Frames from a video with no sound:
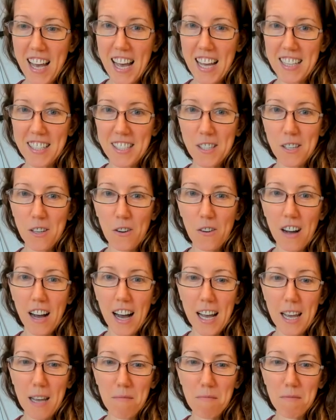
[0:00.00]
And so
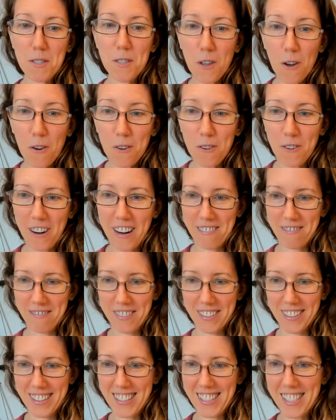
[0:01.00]
I am so
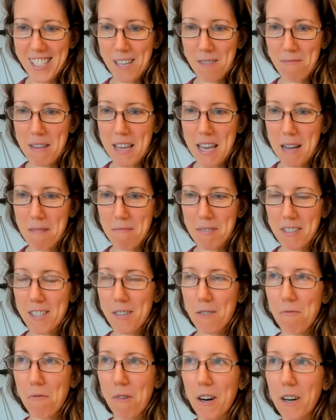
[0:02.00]
grateful to be able
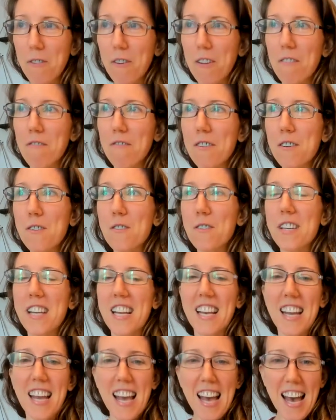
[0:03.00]
to work with food
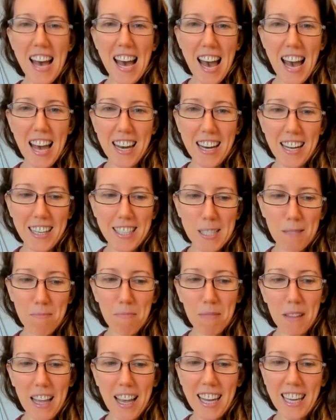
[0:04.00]
and
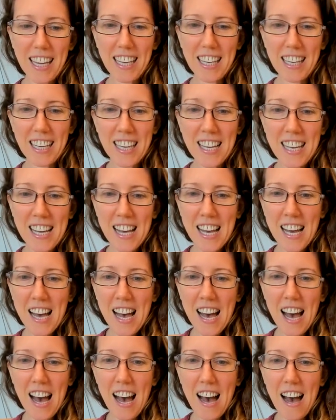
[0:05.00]
explain
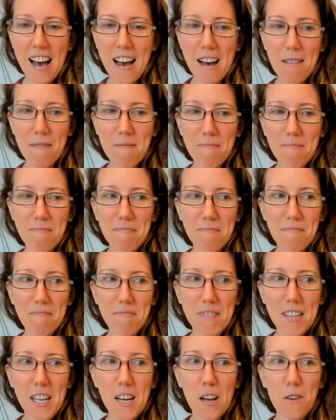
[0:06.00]

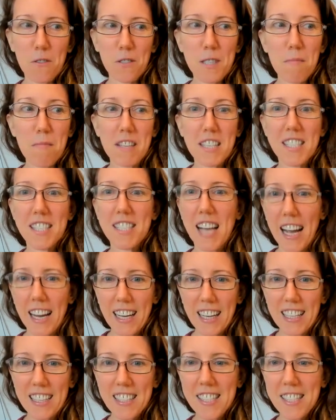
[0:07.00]
some of the
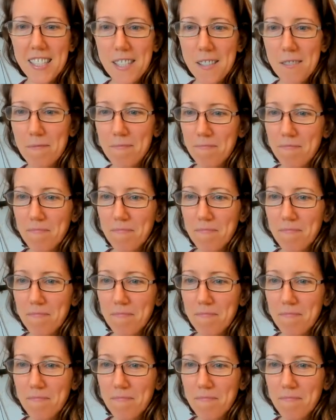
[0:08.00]
science,